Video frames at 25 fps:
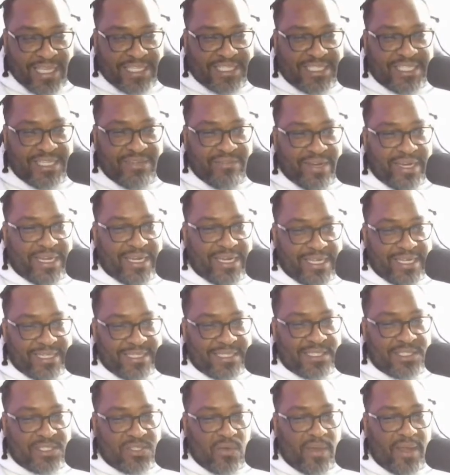think she really
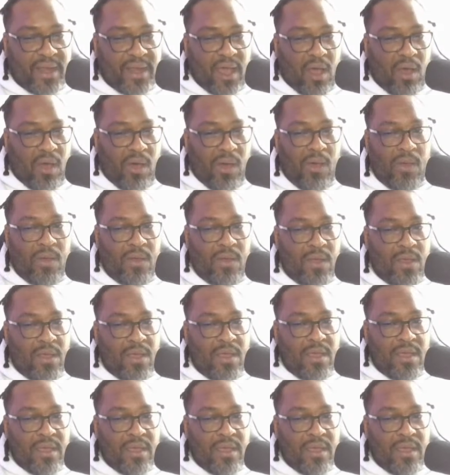listened to it all,